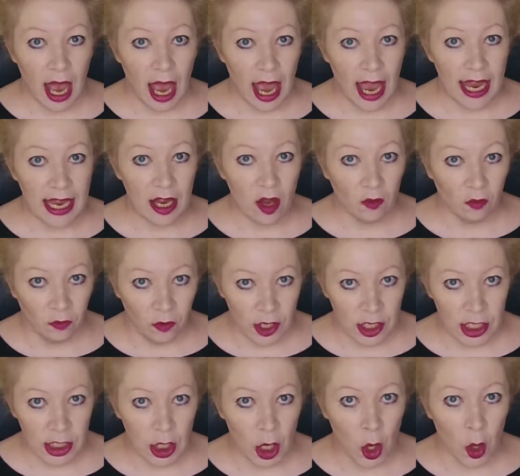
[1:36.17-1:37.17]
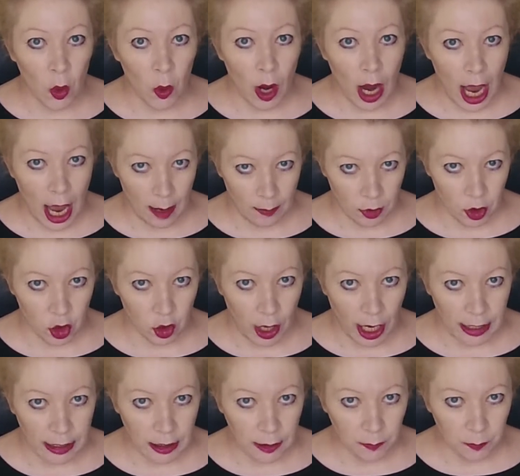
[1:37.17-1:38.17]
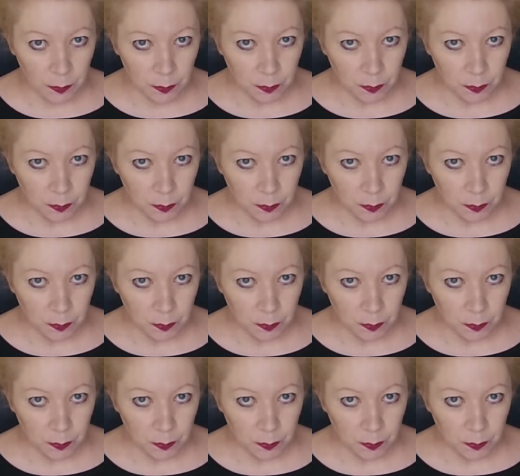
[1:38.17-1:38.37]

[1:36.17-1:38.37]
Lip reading: a video abstract?